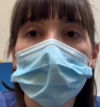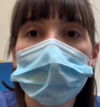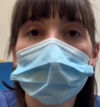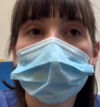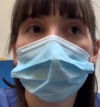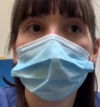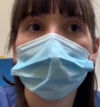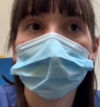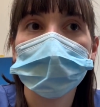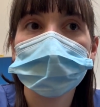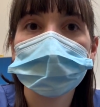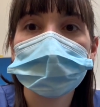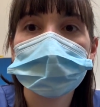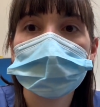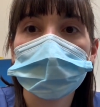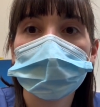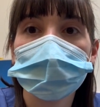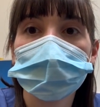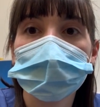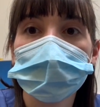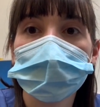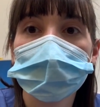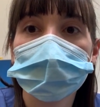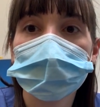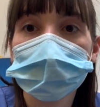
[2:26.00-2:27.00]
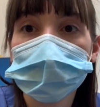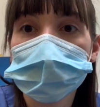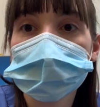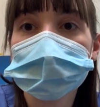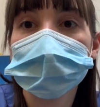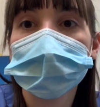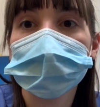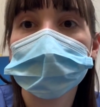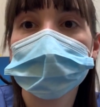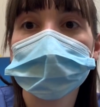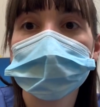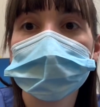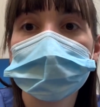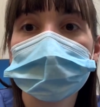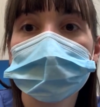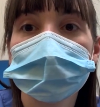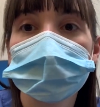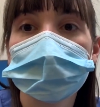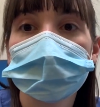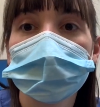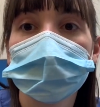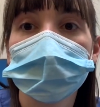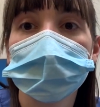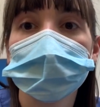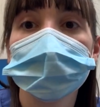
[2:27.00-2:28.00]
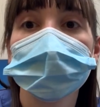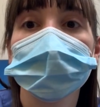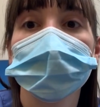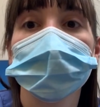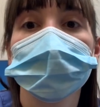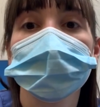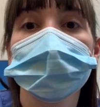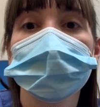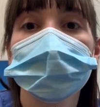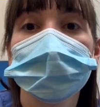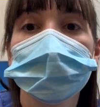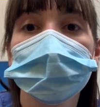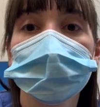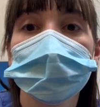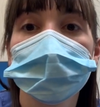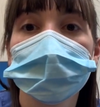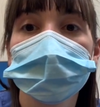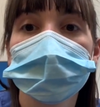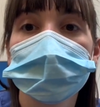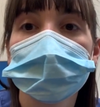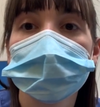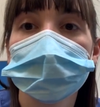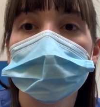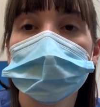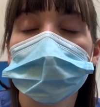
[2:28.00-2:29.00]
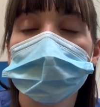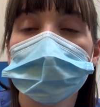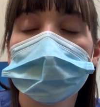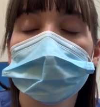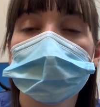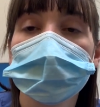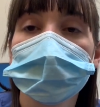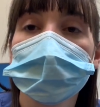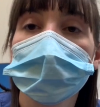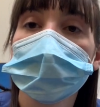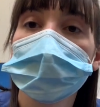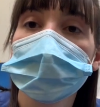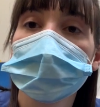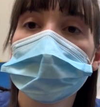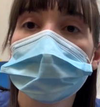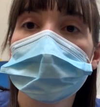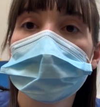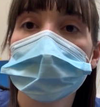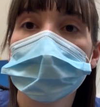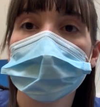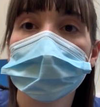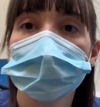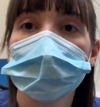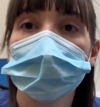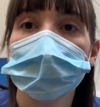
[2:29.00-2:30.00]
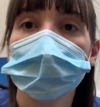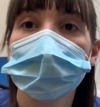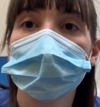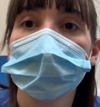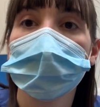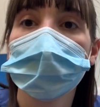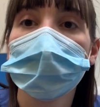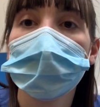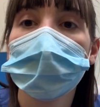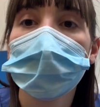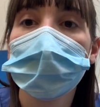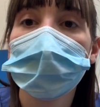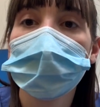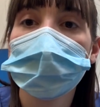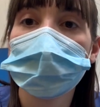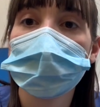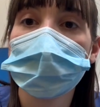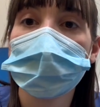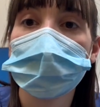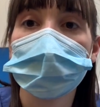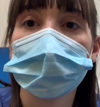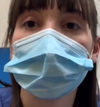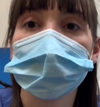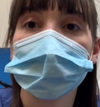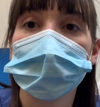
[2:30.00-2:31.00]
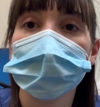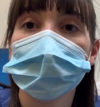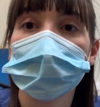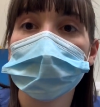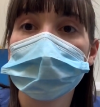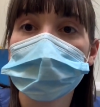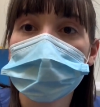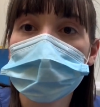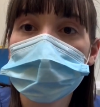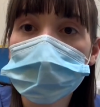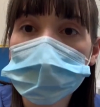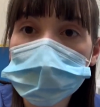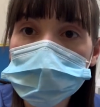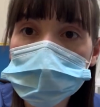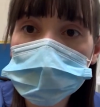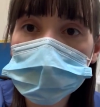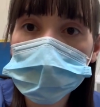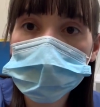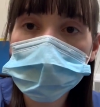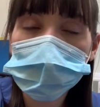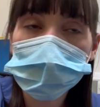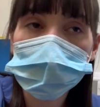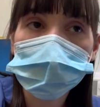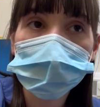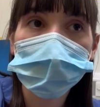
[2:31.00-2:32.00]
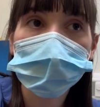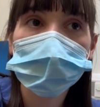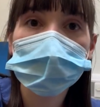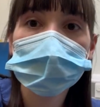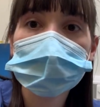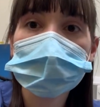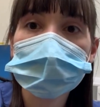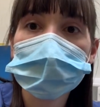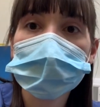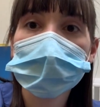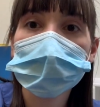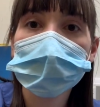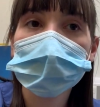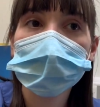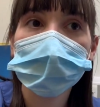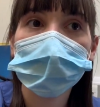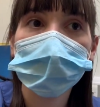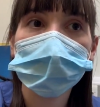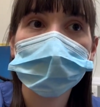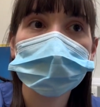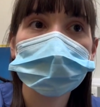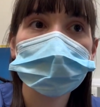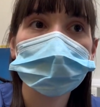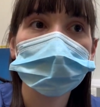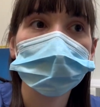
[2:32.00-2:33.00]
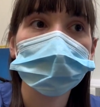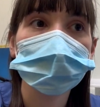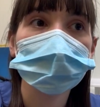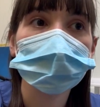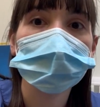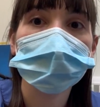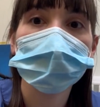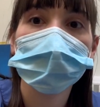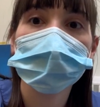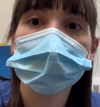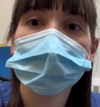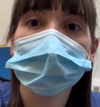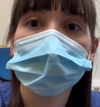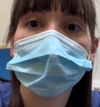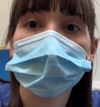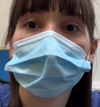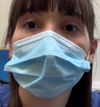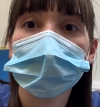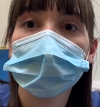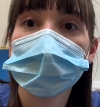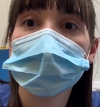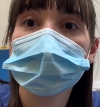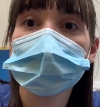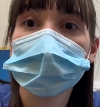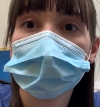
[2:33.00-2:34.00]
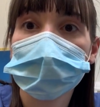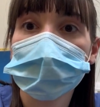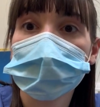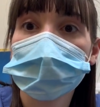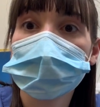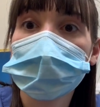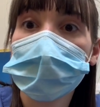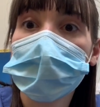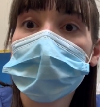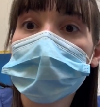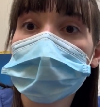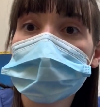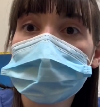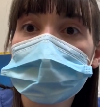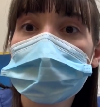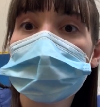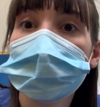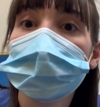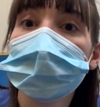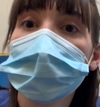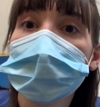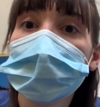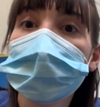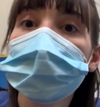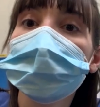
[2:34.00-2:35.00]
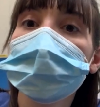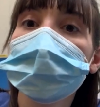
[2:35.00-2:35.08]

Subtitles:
But we're gonna take this little blood test just to make sure that there's nothing wrong with any of the salts in her blood, and to make sure that the kind of acid base